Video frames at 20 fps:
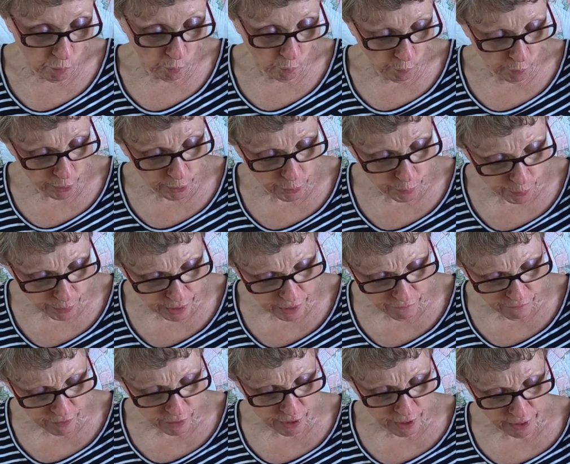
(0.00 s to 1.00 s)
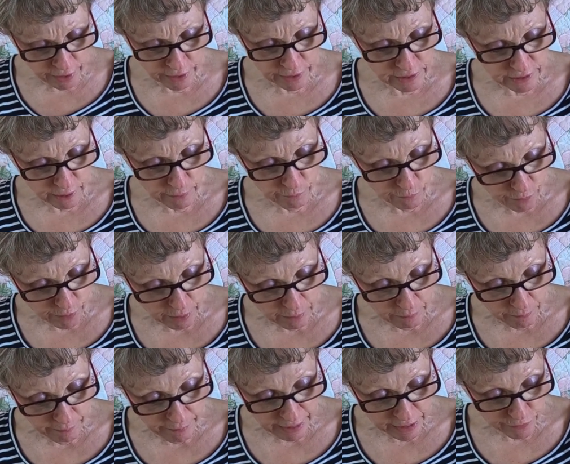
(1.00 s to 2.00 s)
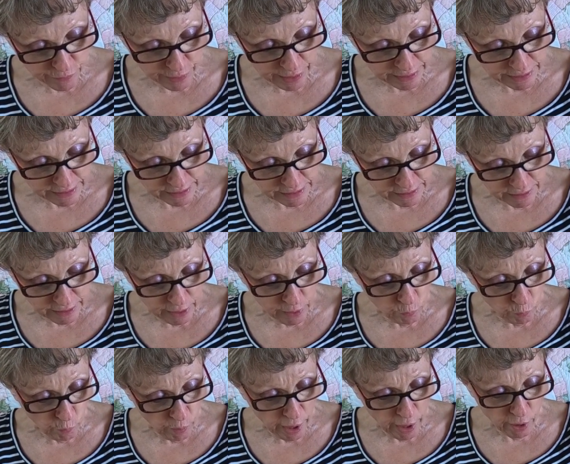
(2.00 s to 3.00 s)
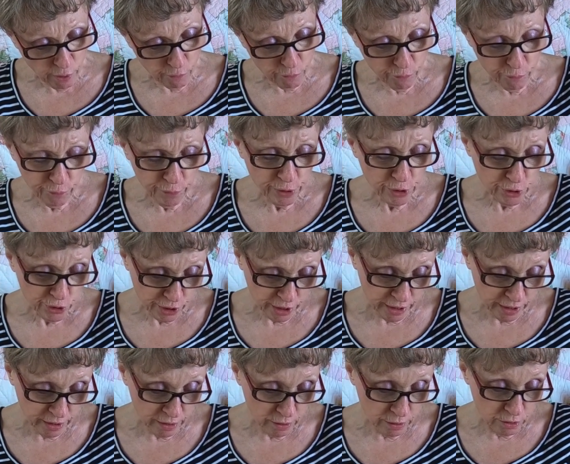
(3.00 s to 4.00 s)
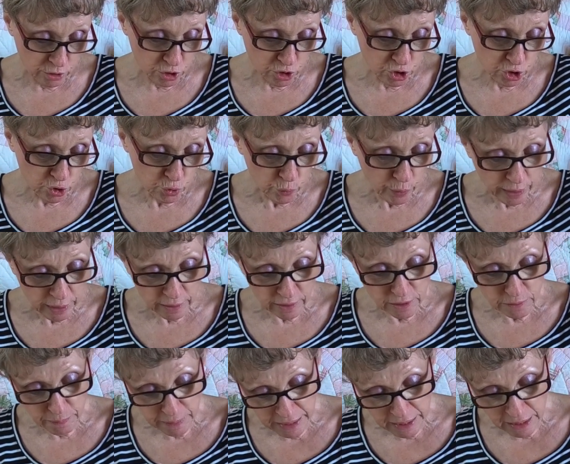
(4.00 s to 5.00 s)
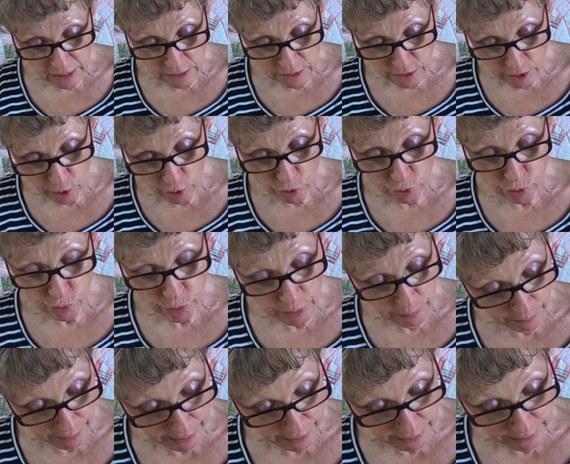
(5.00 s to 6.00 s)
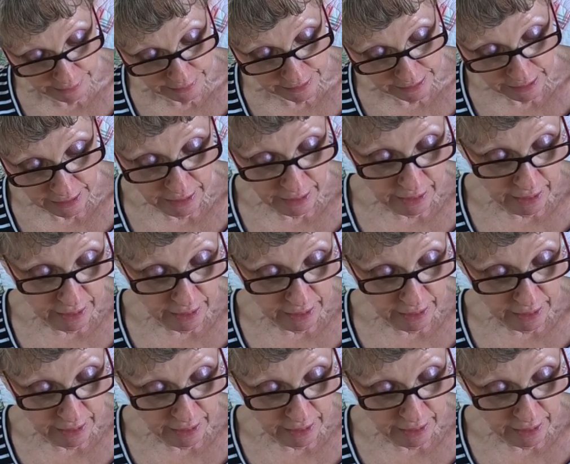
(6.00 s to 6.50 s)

Well, where did breaded veal cutlets come from? Asked Frances. And why are French-cut stringless beans called string beans?